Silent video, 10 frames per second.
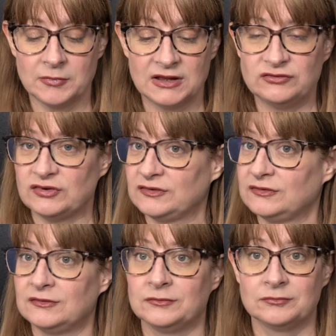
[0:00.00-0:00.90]
It's
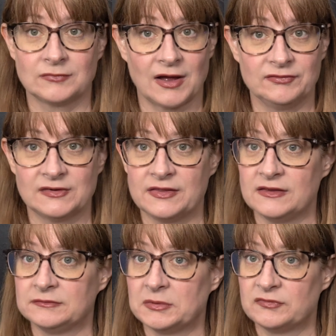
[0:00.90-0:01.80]
just, I've said
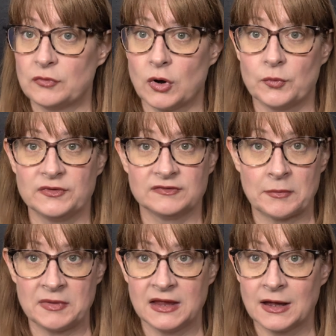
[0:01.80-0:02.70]
this before, when
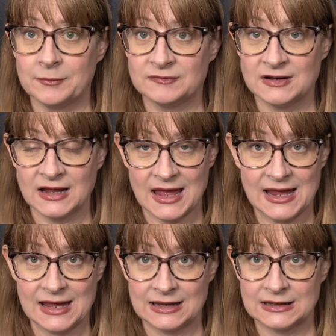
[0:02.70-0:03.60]
something comes in a
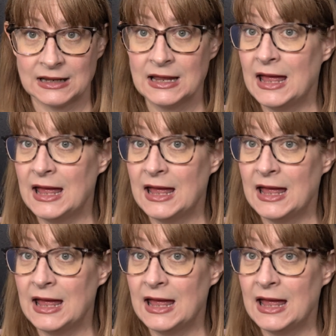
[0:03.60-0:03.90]
can,